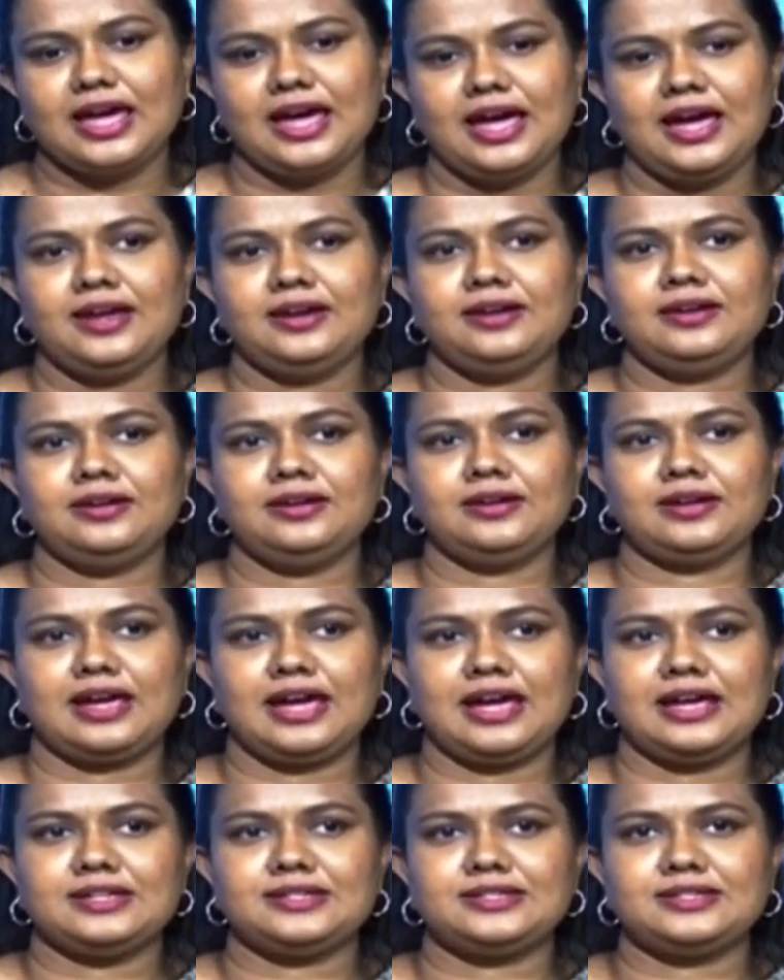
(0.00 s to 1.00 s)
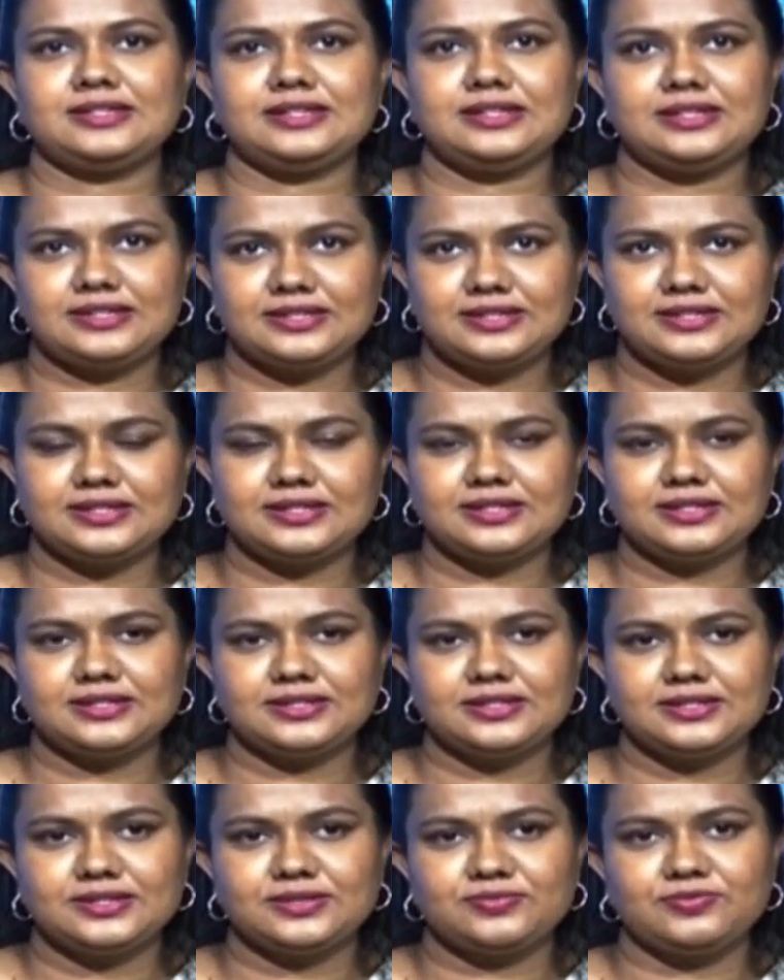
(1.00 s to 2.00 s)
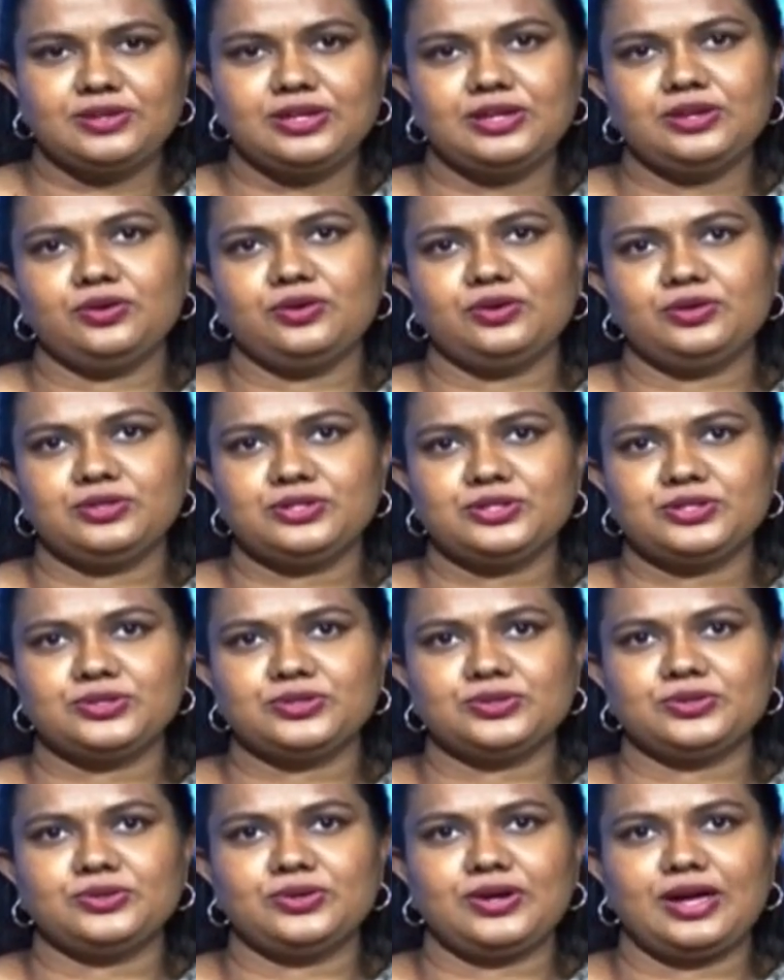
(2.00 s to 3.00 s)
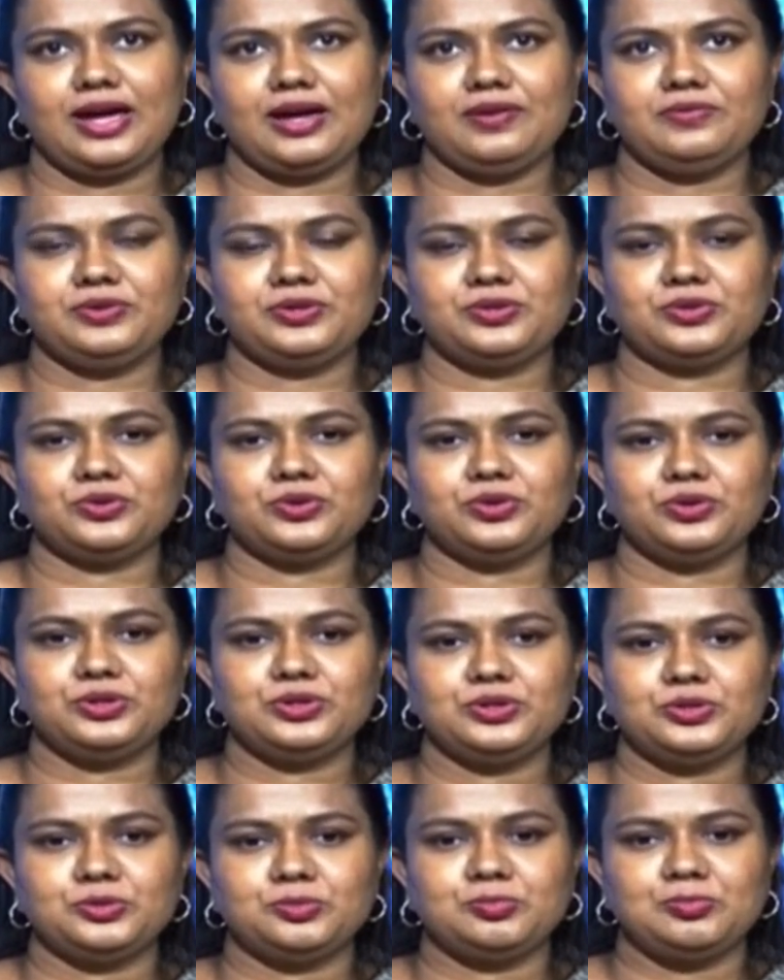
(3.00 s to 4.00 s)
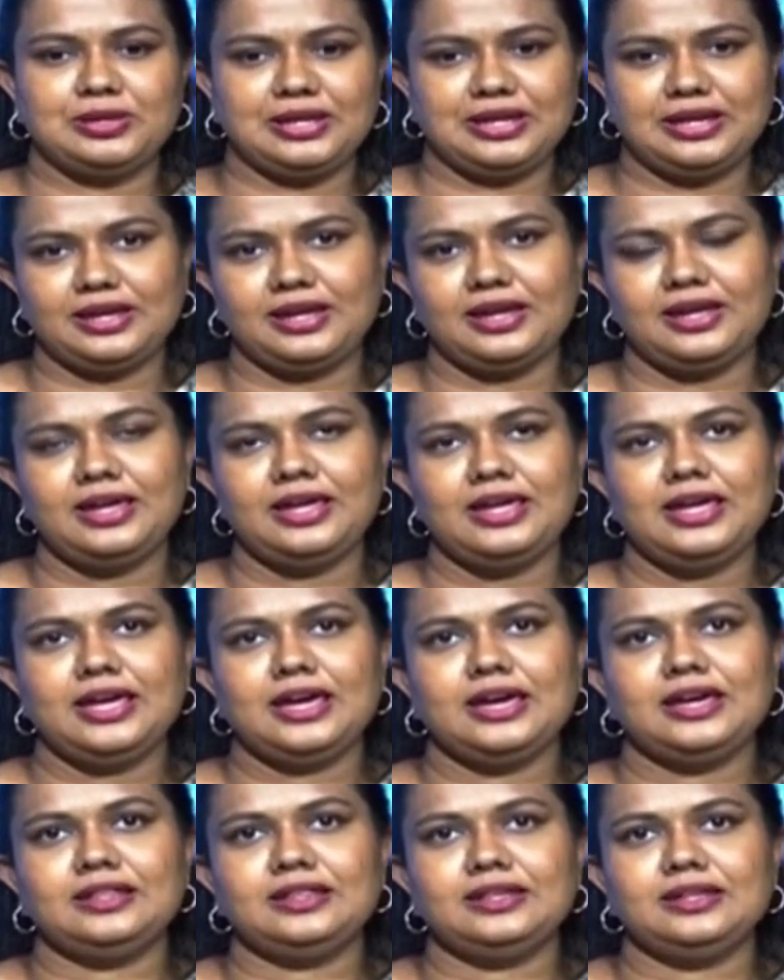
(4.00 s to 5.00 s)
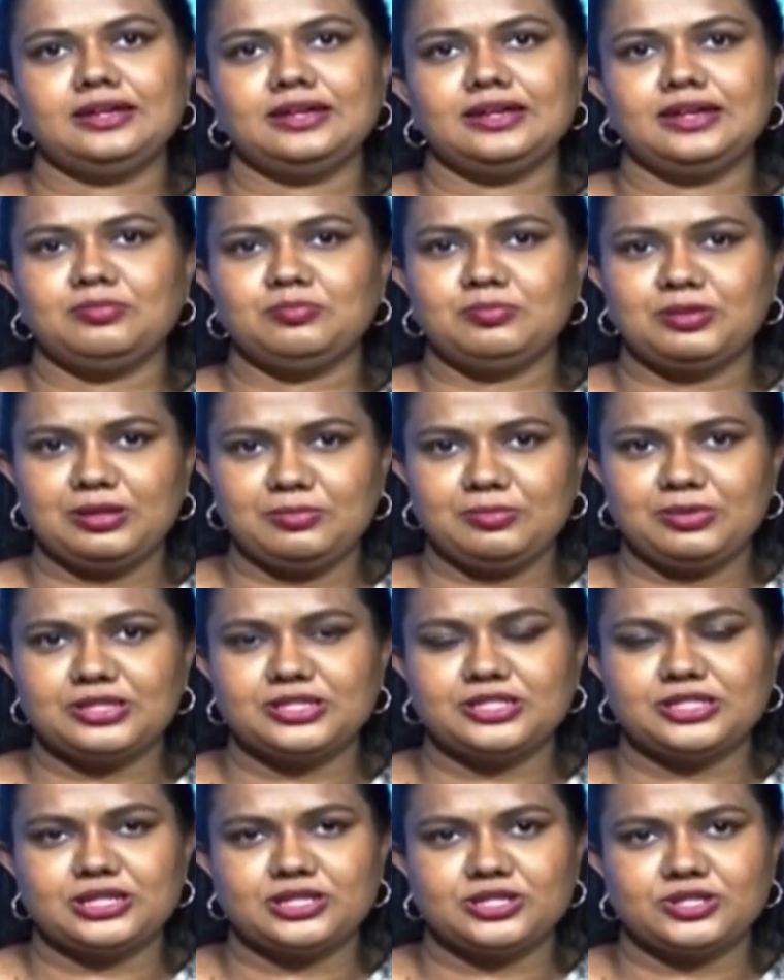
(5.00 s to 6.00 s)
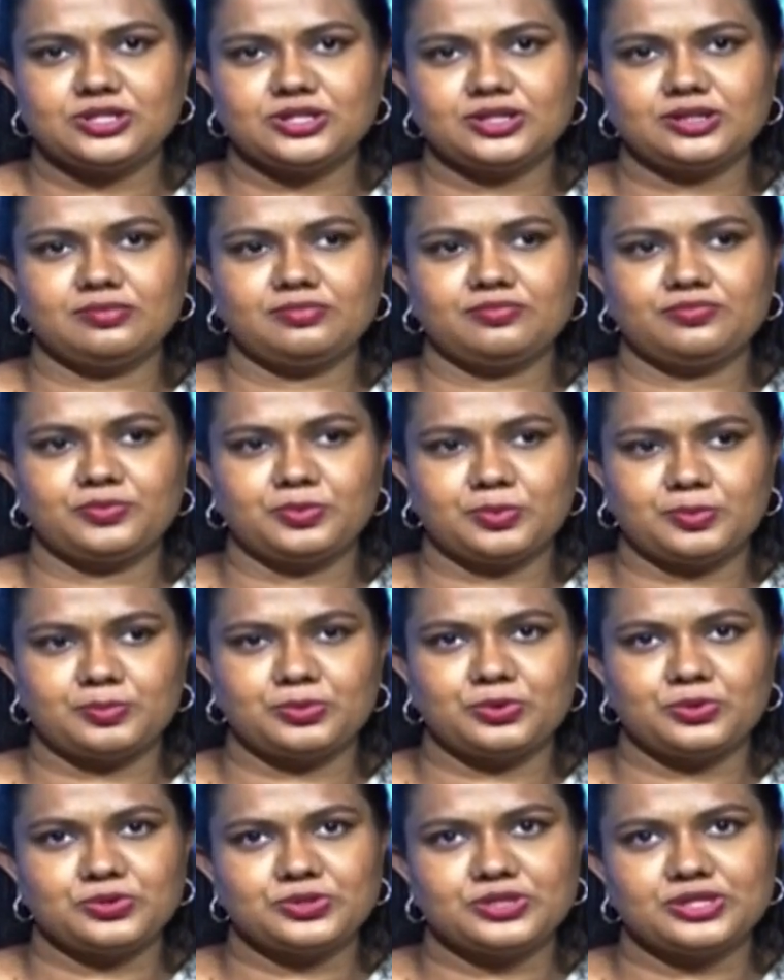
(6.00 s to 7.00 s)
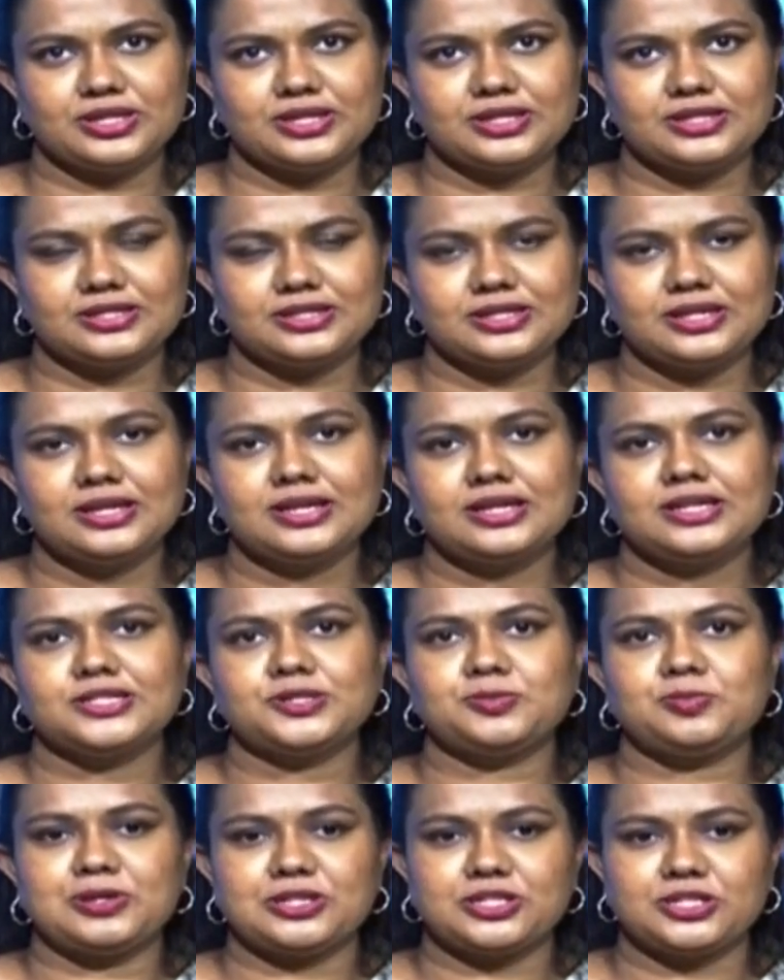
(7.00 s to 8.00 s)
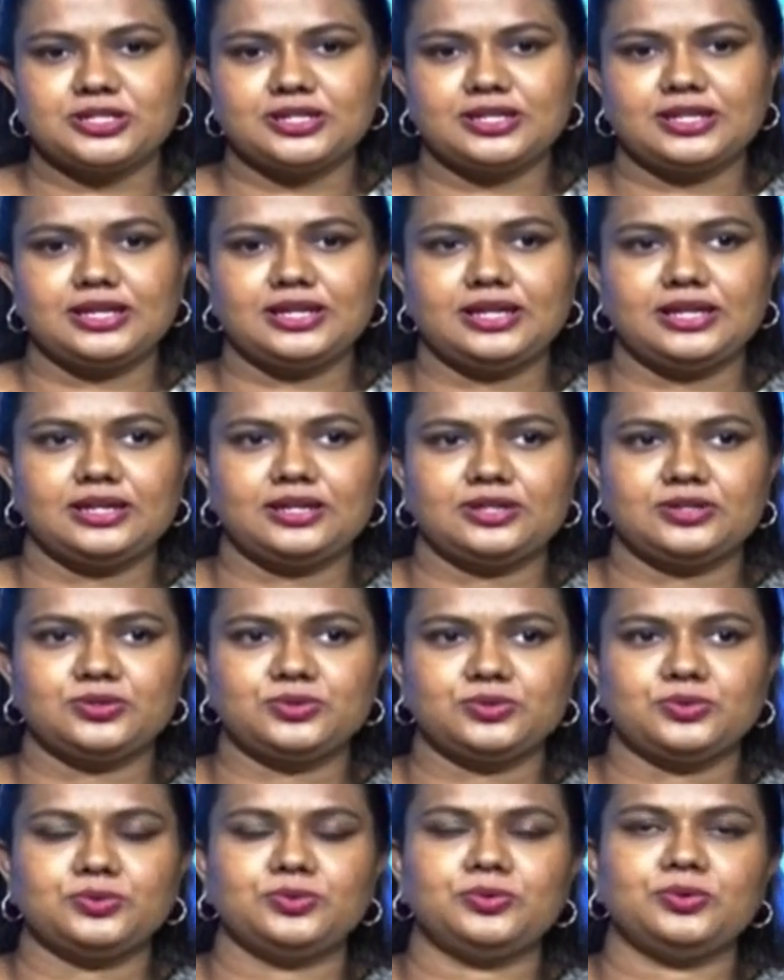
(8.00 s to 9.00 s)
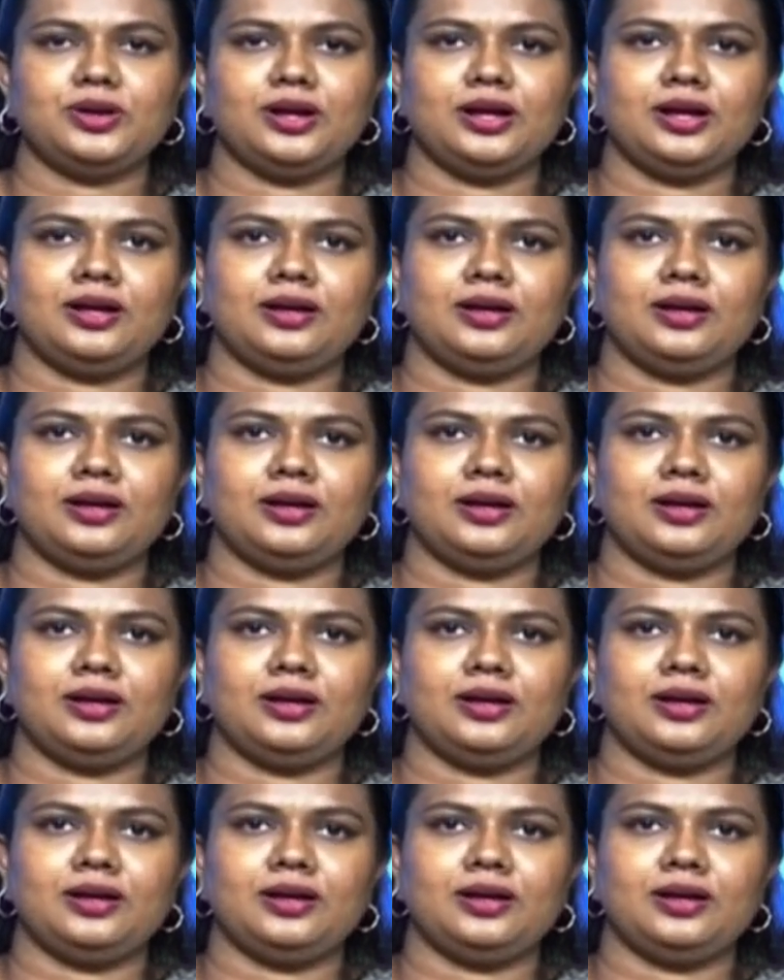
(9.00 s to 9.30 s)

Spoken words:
And as citizens, we also have a role to play in the implementation process, especially to